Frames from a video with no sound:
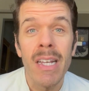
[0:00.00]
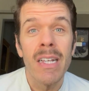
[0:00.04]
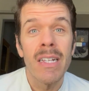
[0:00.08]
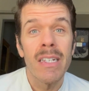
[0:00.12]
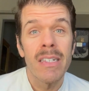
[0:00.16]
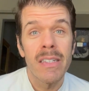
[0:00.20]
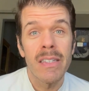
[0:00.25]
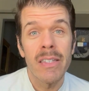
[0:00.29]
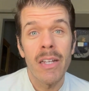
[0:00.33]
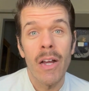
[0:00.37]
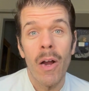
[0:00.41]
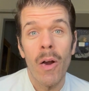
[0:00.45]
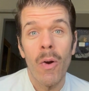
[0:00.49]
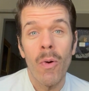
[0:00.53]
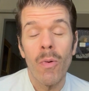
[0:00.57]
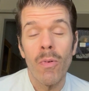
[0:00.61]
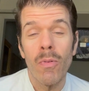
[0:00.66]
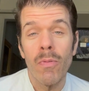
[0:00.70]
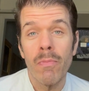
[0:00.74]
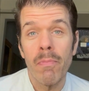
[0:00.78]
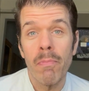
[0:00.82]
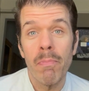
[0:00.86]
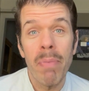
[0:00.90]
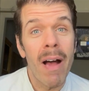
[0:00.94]

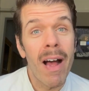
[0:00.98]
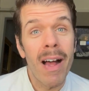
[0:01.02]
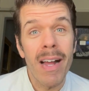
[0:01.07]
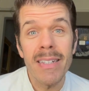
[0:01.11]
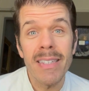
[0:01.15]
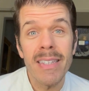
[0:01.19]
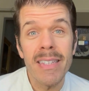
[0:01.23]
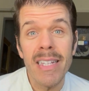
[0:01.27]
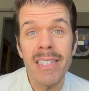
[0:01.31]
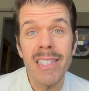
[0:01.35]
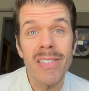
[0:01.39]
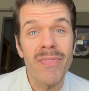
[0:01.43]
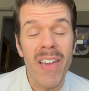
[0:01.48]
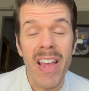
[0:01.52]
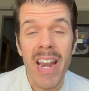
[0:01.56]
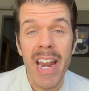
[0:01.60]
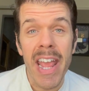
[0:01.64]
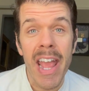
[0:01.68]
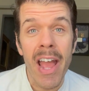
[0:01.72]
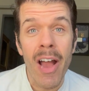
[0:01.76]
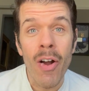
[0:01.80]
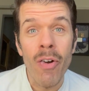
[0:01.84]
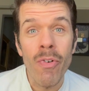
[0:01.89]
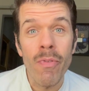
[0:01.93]
So pause this
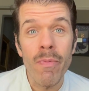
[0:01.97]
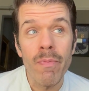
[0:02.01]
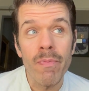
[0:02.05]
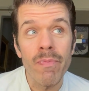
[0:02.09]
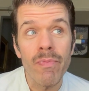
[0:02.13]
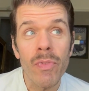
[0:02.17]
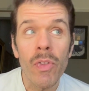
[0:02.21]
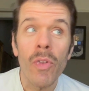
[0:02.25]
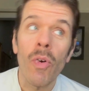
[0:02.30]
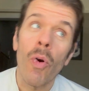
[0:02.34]
video,